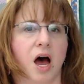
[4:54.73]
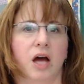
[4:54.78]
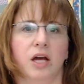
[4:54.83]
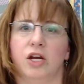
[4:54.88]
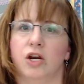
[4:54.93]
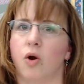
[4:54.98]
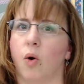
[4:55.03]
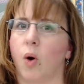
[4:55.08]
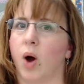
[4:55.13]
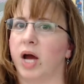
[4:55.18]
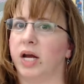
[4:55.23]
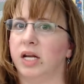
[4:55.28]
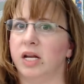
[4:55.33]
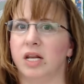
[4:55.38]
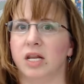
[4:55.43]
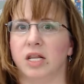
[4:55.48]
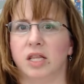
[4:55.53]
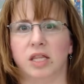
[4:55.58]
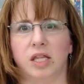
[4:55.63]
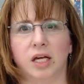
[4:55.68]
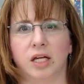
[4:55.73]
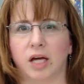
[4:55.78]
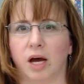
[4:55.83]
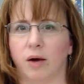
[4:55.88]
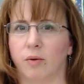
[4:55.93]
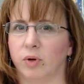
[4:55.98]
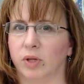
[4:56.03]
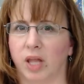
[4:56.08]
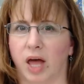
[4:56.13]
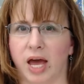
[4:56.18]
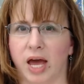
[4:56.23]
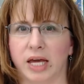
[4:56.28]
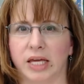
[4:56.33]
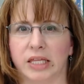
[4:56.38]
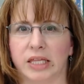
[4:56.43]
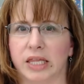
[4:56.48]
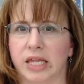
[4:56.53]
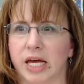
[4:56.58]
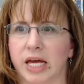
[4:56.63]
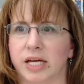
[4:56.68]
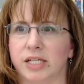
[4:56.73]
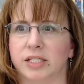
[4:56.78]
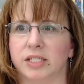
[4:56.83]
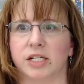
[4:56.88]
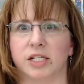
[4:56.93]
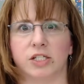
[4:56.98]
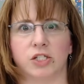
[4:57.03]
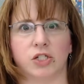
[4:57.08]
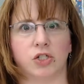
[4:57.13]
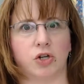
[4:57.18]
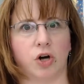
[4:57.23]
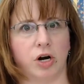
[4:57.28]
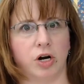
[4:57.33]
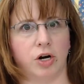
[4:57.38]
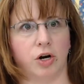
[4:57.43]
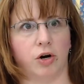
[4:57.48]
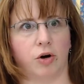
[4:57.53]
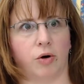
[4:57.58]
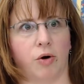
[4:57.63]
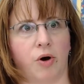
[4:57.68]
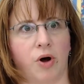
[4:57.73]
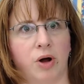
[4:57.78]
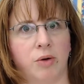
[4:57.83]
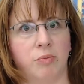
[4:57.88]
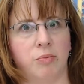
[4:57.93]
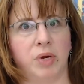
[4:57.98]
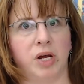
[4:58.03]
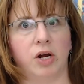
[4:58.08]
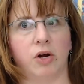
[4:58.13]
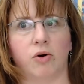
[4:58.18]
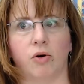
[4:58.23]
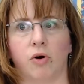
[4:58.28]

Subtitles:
you know, I didn't think I would like this, and it's starting to grow on me,